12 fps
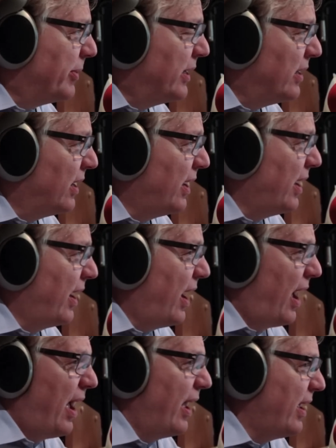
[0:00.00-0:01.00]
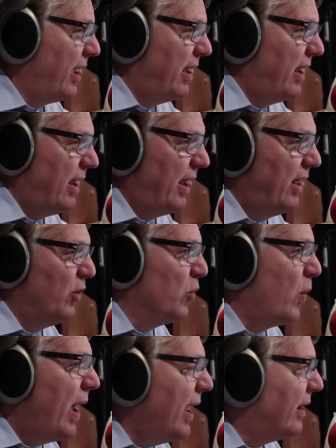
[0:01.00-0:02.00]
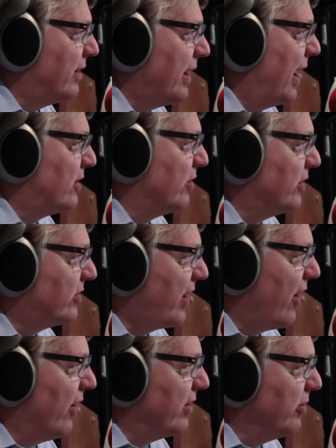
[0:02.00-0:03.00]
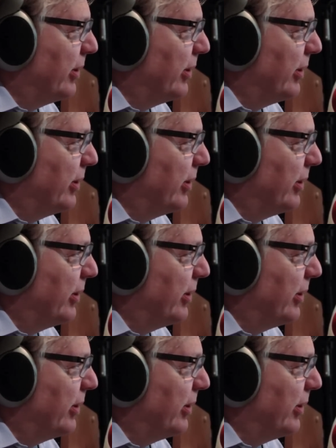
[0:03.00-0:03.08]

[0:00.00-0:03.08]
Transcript: I mean, I, either way, the answer is scary to